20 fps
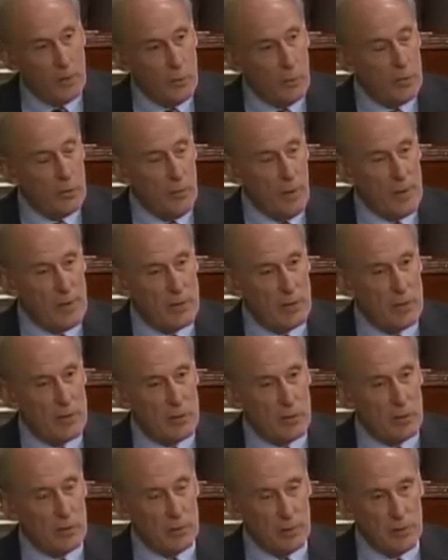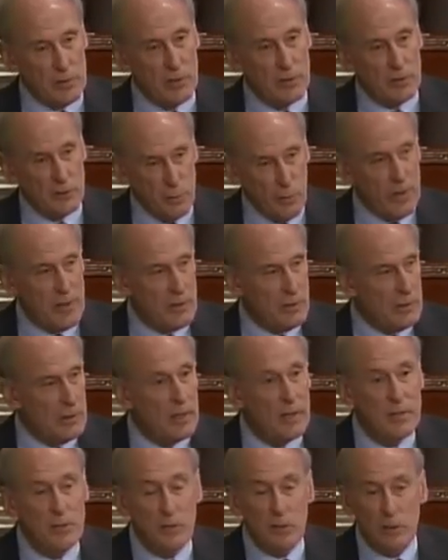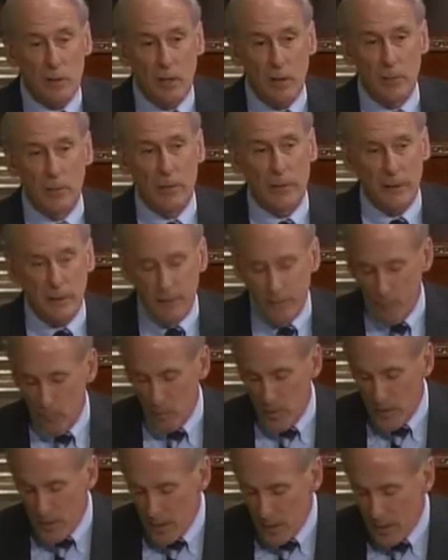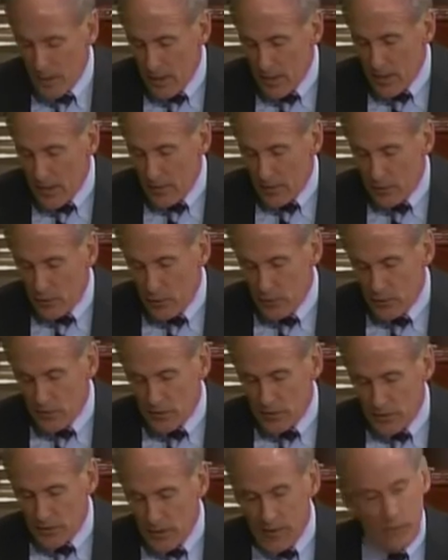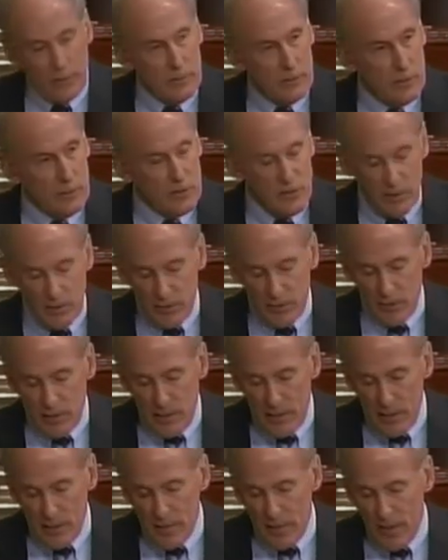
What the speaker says: address this current situation. It's incumbent to succeed